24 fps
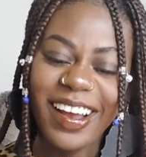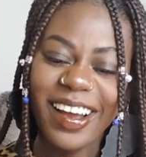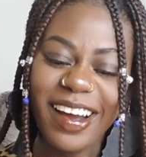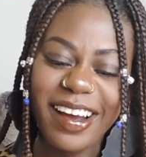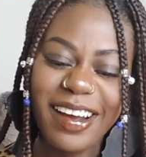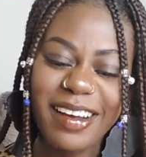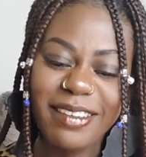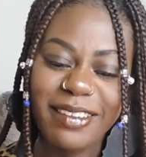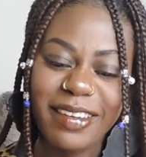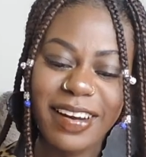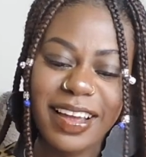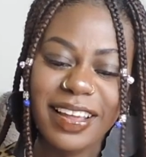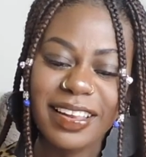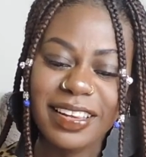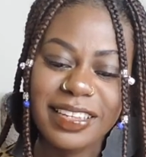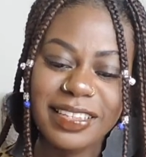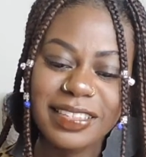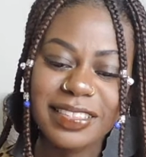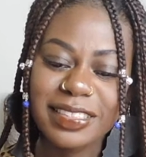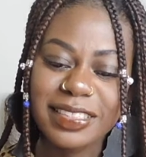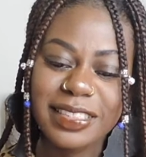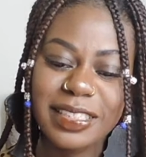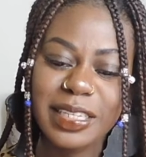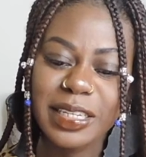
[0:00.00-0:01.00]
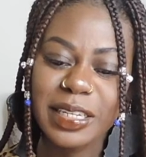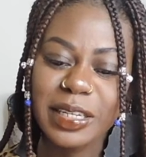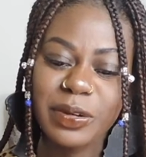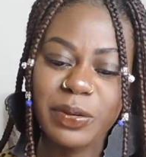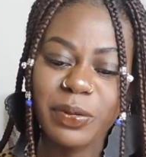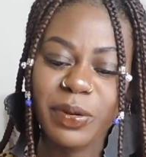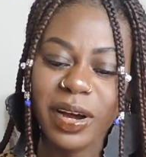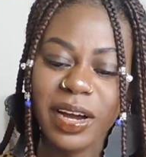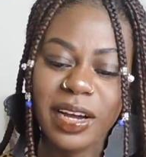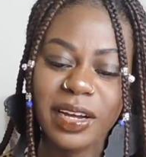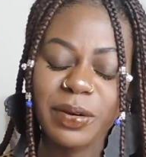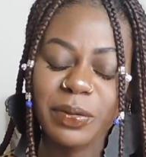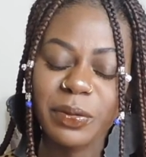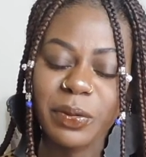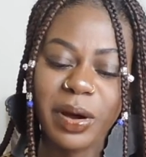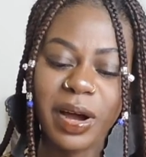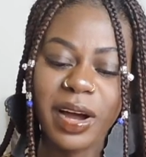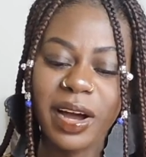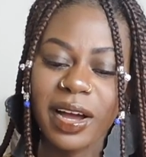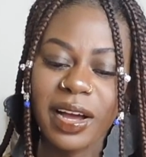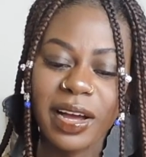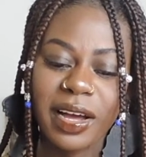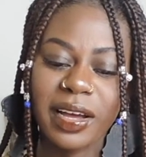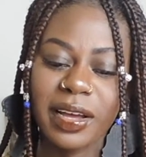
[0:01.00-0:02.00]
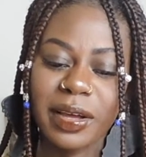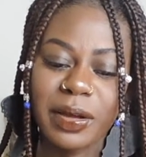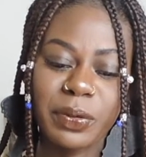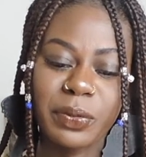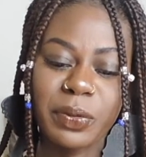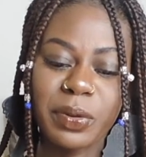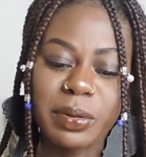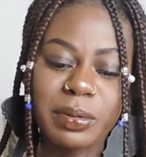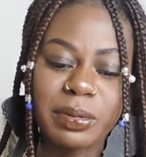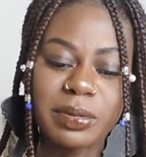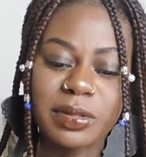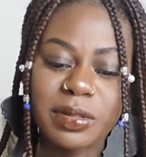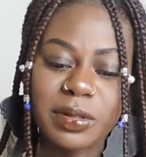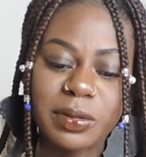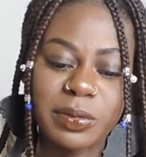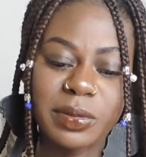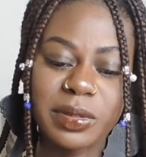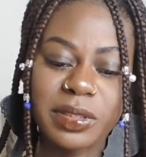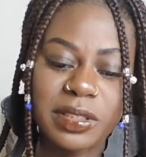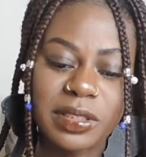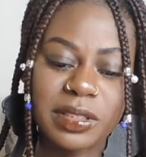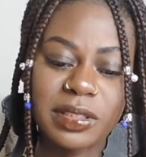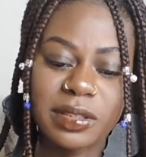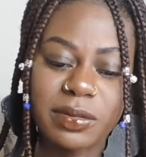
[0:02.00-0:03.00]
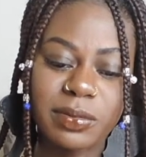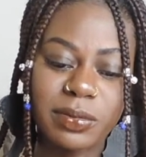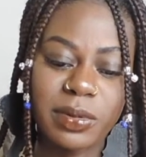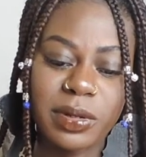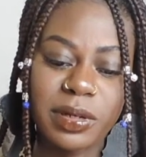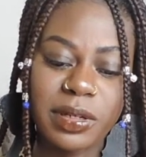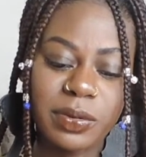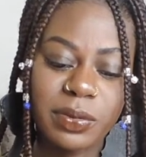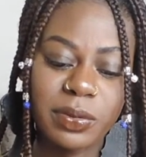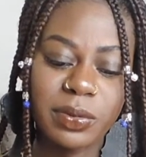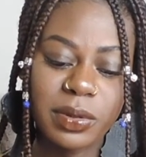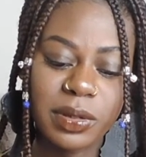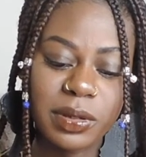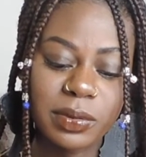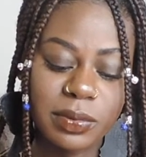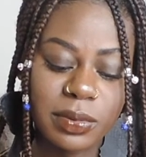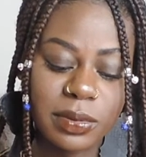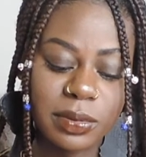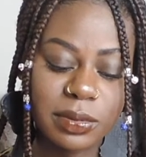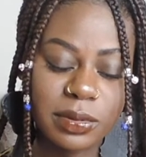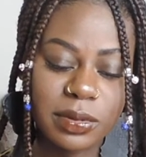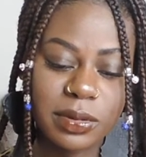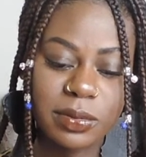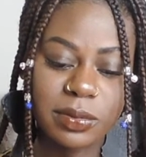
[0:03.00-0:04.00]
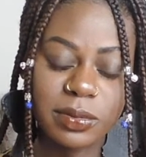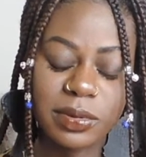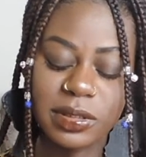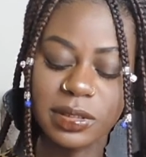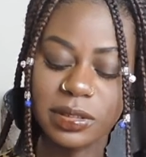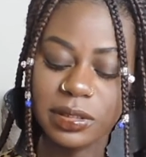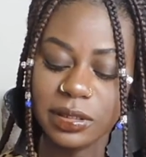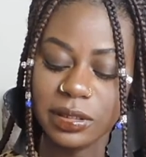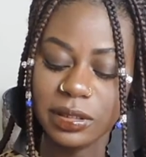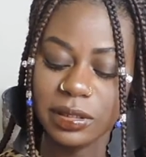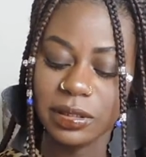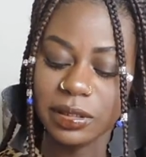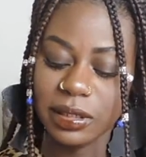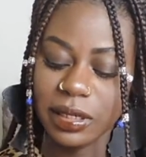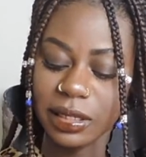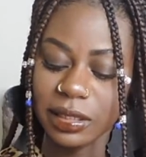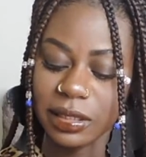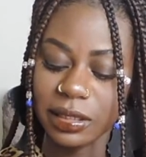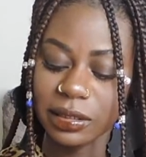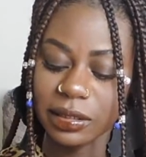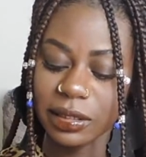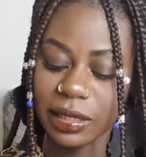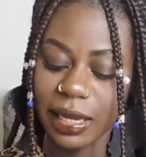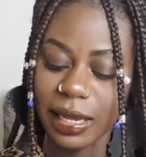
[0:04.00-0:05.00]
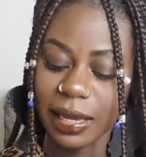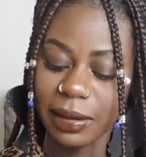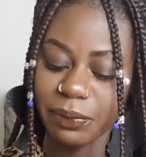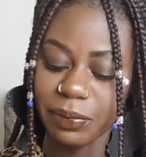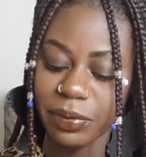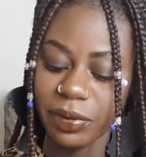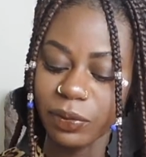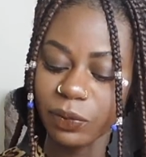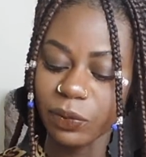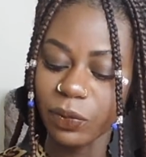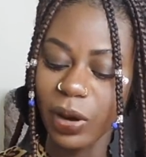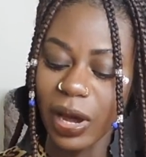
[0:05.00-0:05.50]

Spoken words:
All right, let's see. Why? What was the reason? What was the reason that this happened?